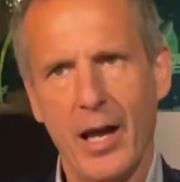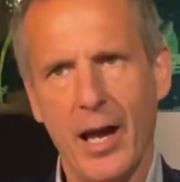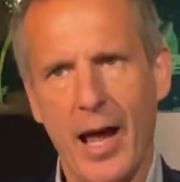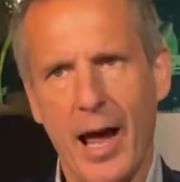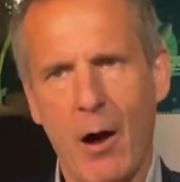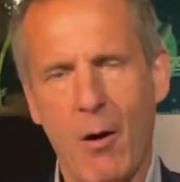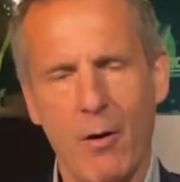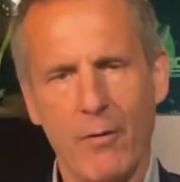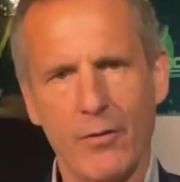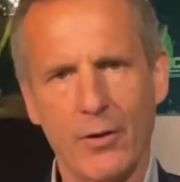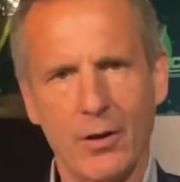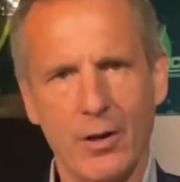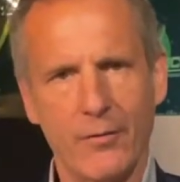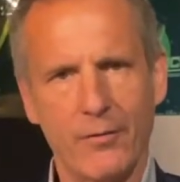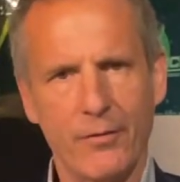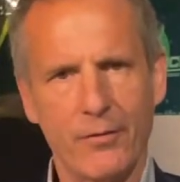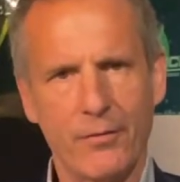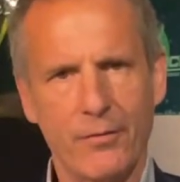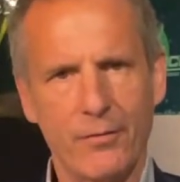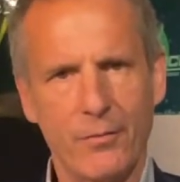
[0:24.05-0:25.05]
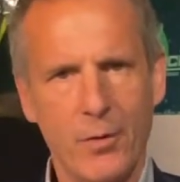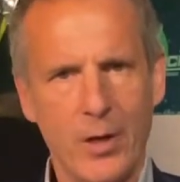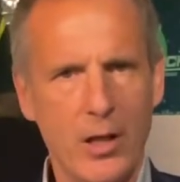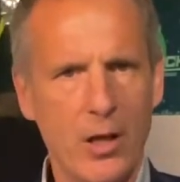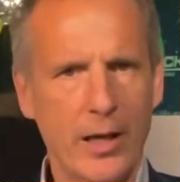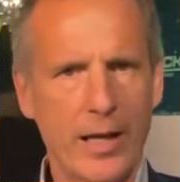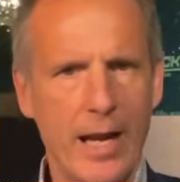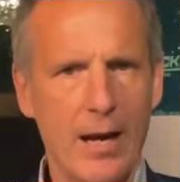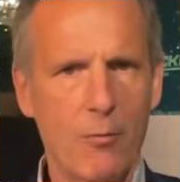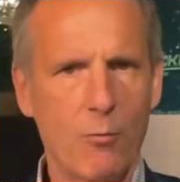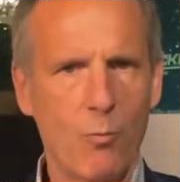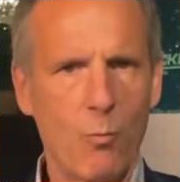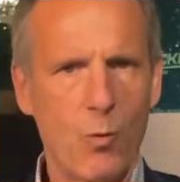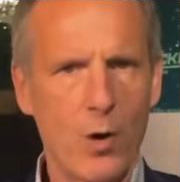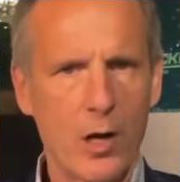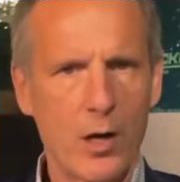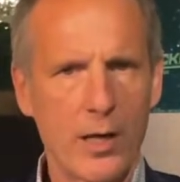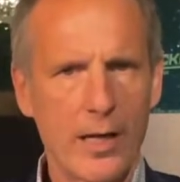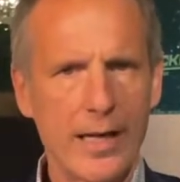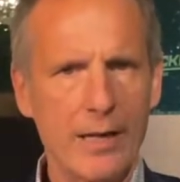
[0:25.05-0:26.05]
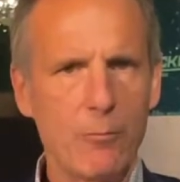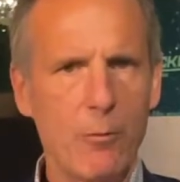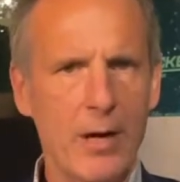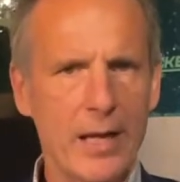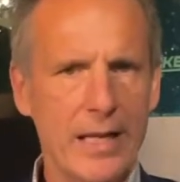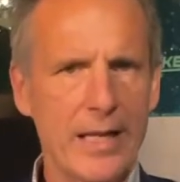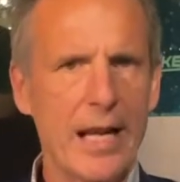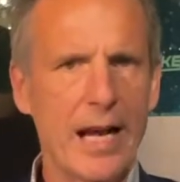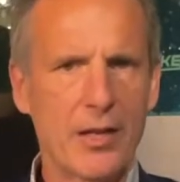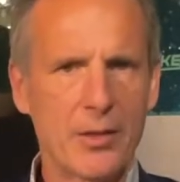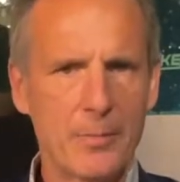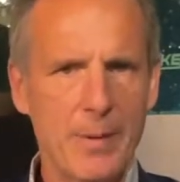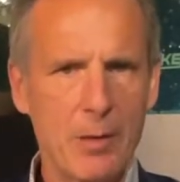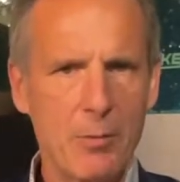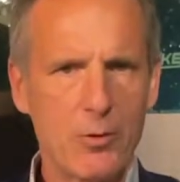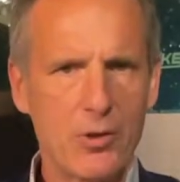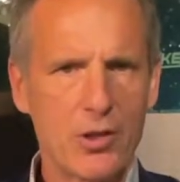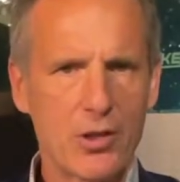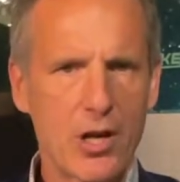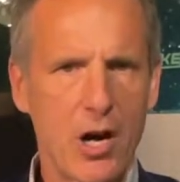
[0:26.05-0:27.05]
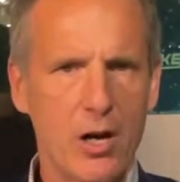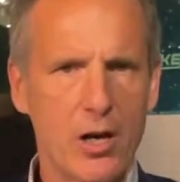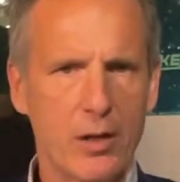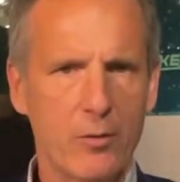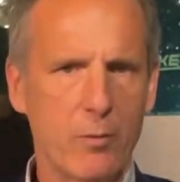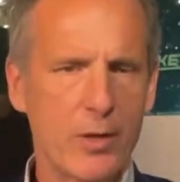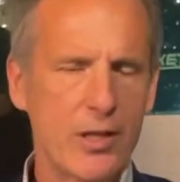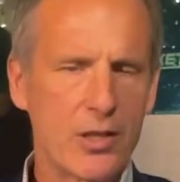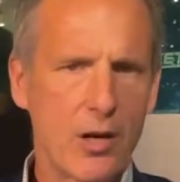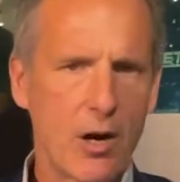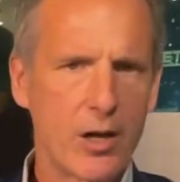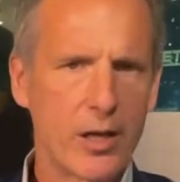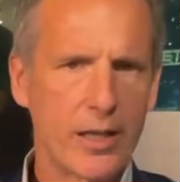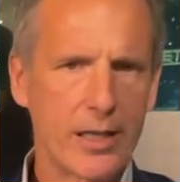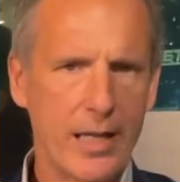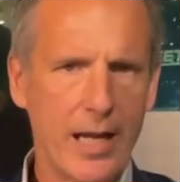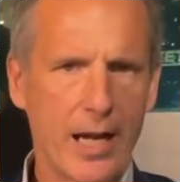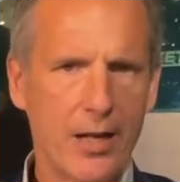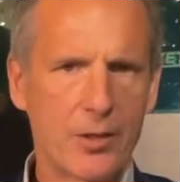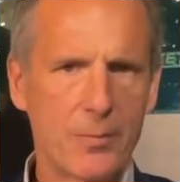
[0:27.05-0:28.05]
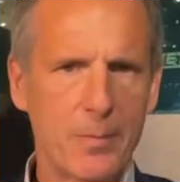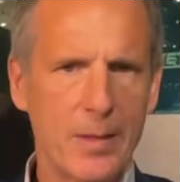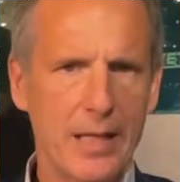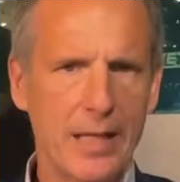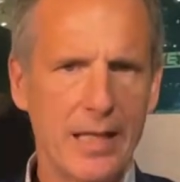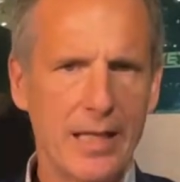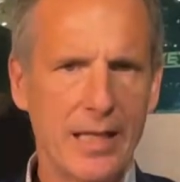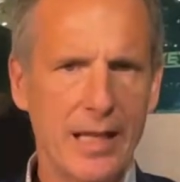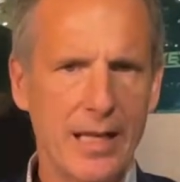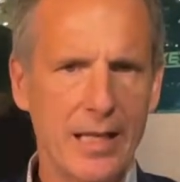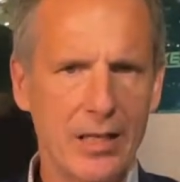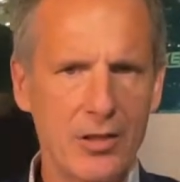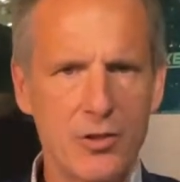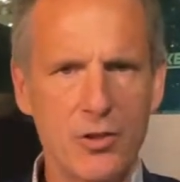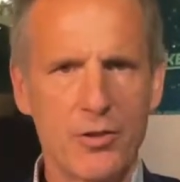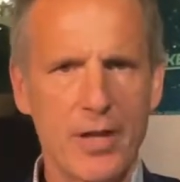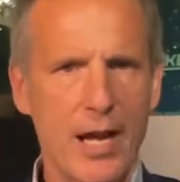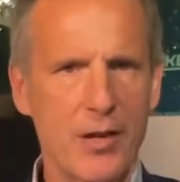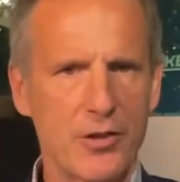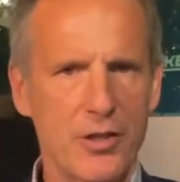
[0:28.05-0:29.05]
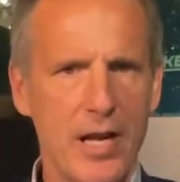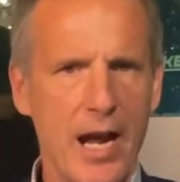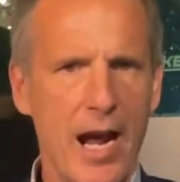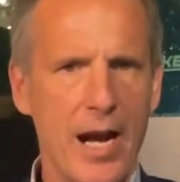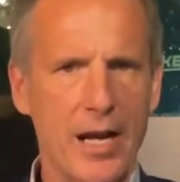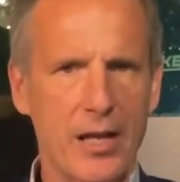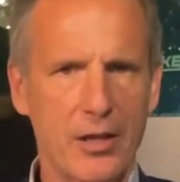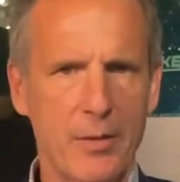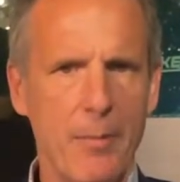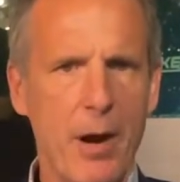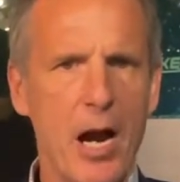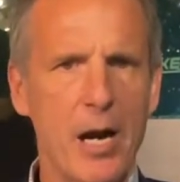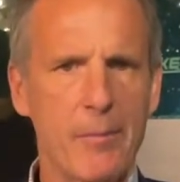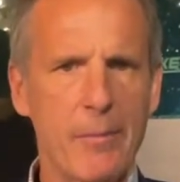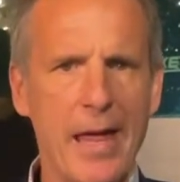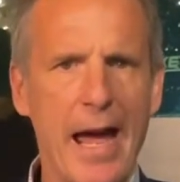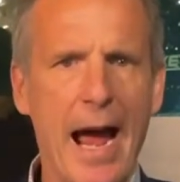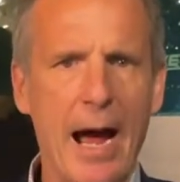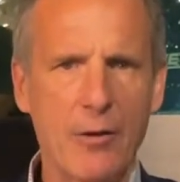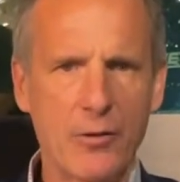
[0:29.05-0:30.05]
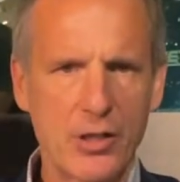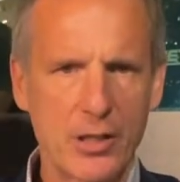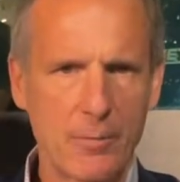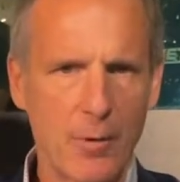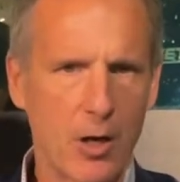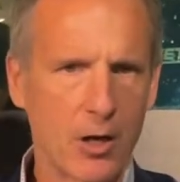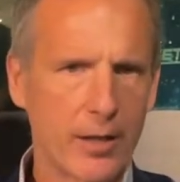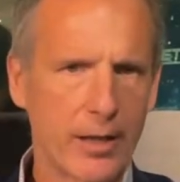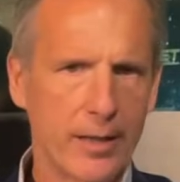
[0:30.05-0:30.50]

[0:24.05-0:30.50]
However, we look at when eXp was started. We started eXp in 2009 at the bottom of the housing market.